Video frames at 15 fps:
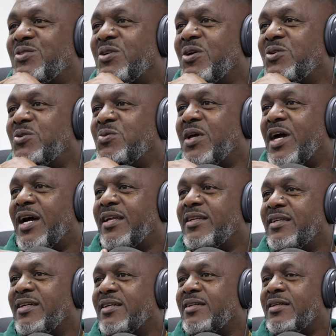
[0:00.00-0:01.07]
You know, you down
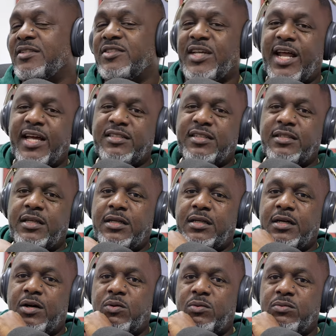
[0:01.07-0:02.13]
there. Shout out to
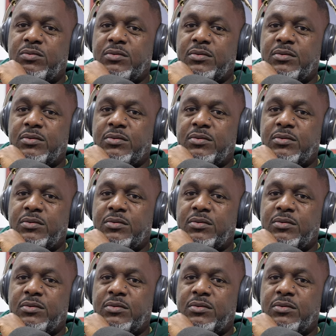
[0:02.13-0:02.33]
Nico.